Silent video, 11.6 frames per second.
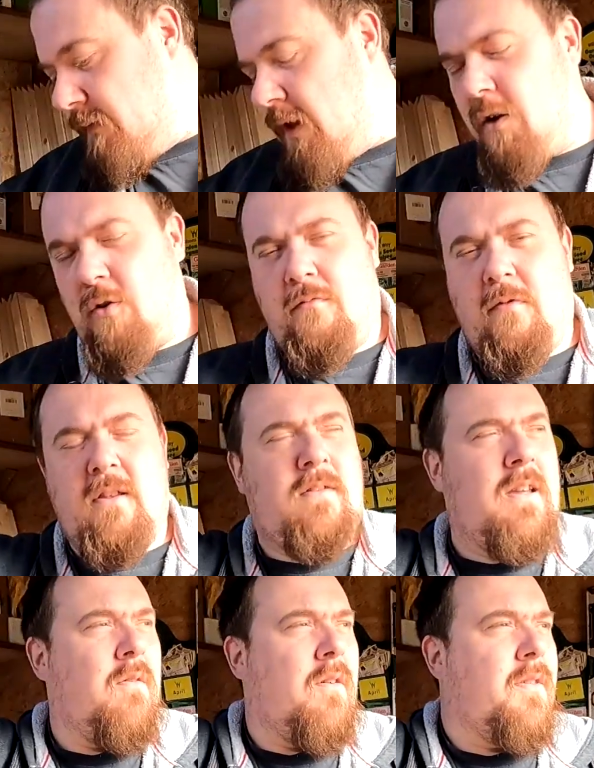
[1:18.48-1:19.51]
give that a good
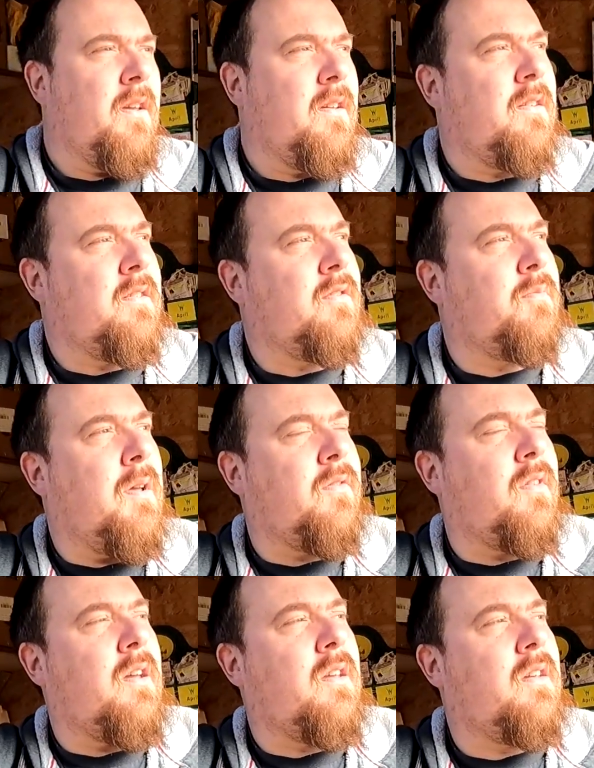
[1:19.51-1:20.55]
rinse out. I think it
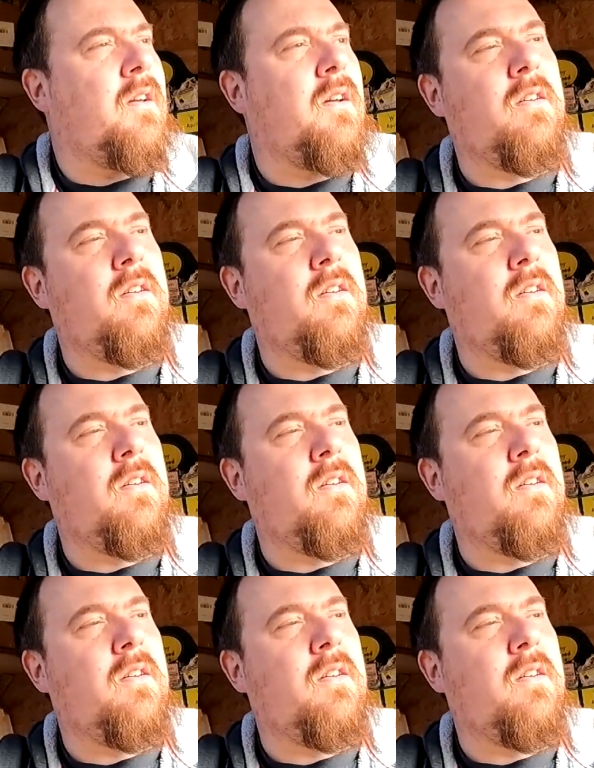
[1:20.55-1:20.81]
smells like